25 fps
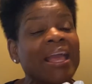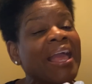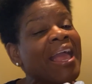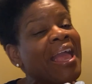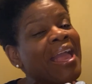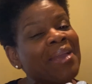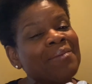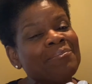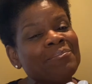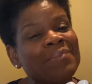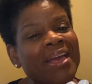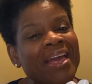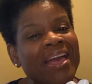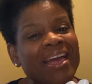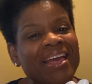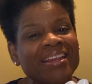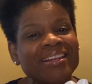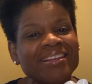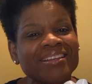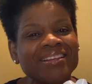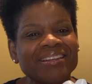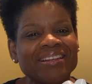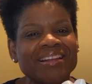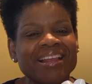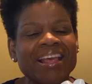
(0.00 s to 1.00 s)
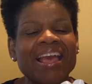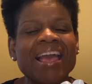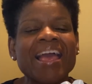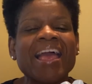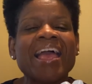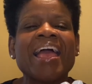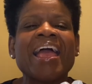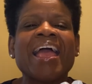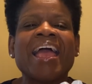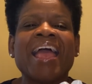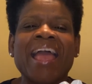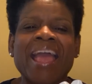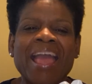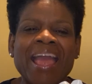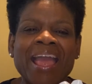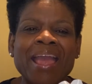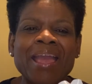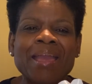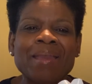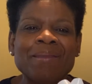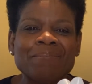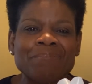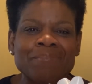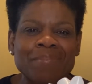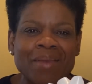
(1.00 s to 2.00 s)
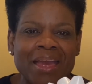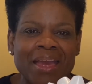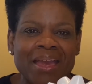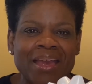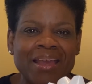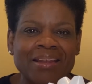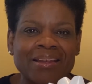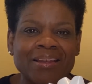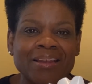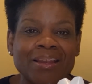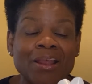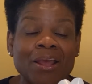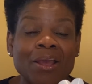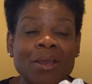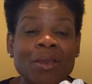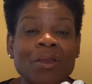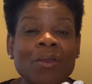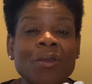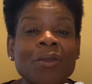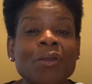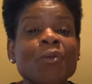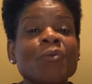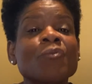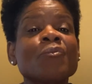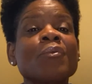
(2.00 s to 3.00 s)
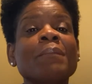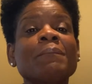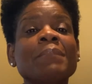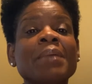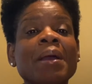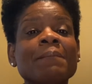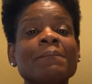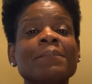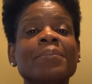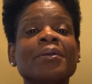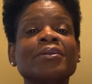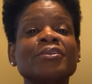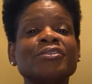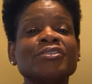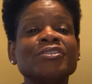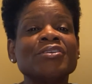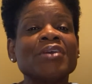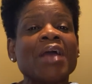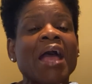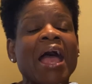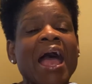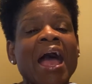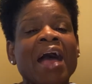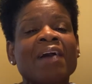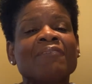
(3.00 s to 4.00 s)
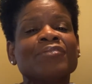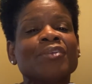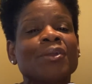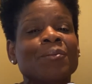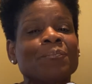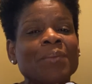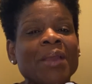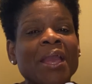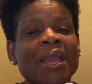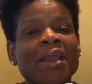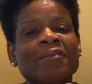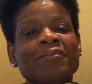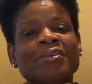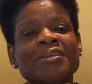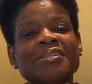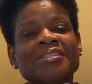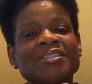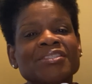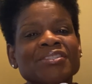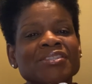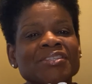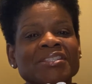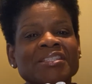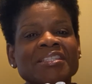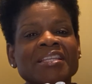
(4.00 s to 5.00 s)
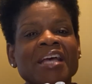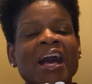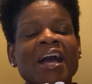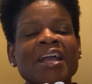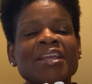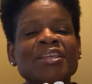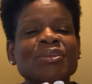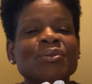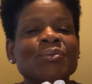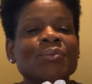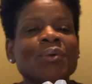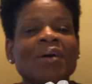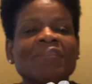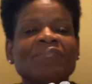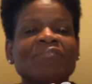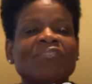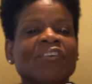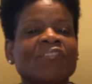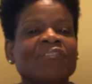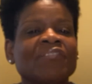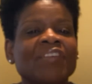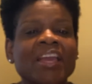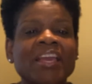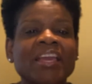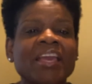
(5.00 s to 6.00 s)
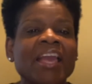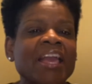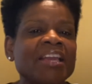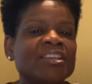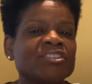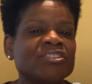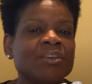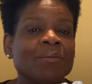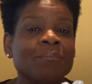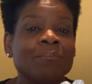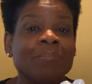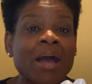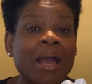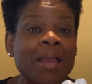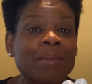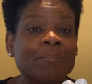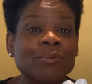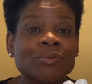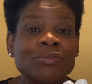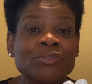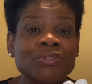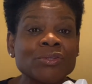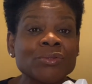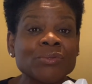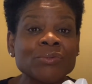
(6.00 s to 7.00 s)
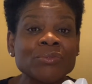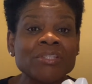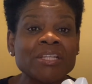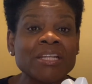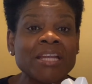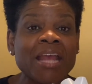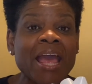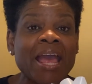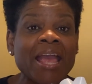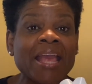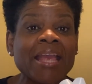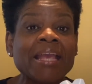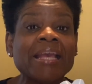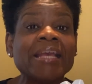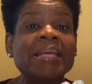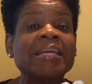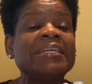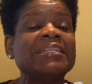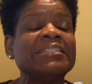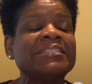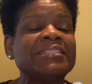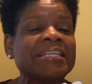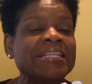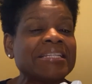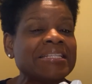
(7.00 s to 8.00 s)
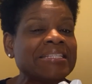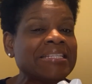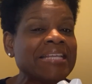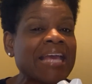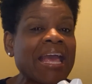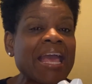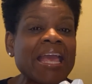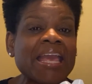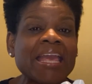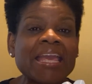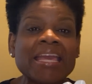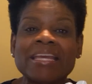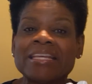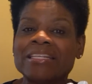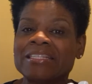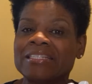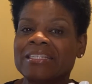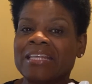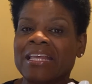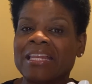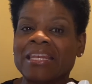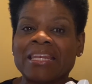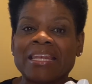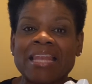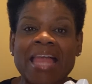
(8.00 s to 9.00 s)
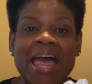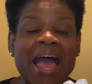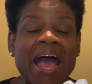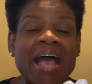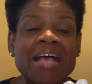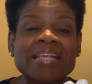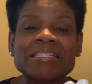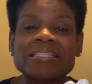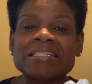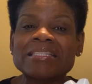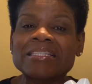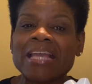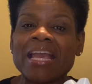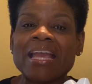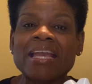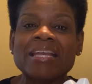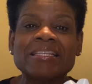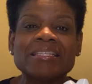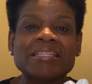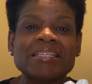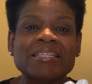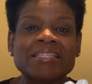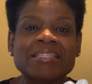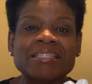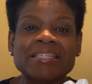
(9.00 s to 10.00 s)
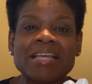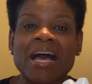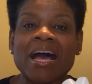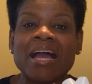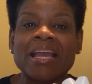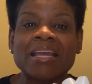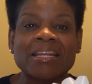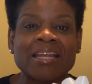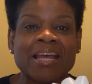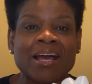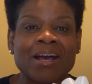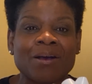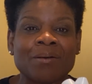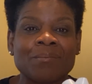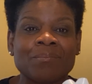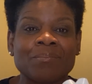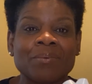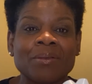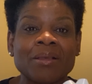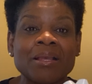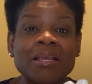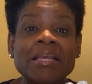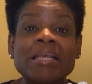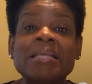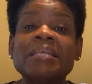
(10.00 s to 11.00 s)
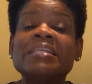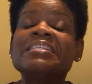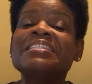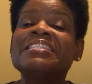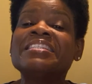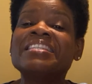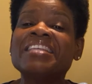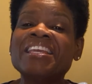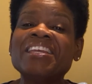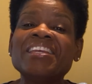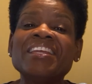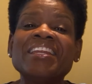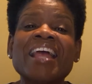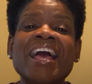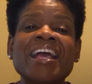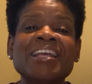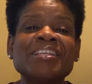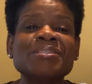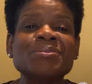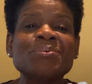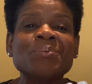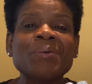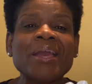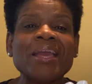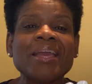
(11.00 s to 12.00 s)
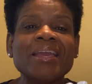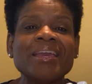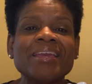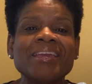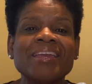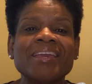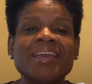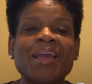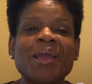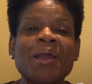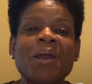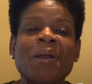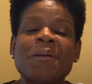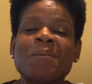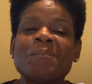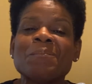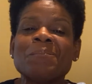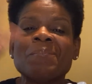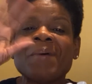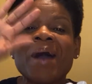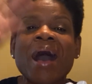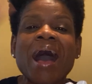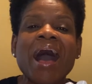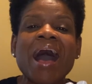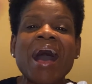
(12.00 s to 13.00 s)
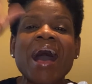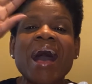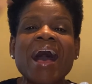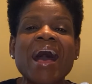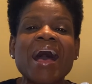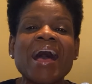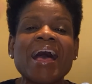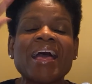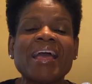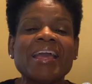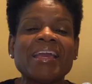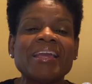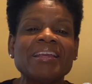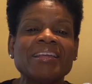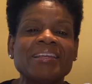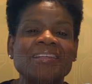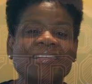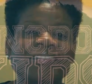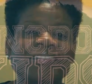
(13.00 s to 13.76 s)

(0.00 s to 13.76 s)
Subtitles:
Amen. Amen. Remember to have your parents to sign you up for Vacation Bible School today. Today is the last day to sign up. See you next week. Bye.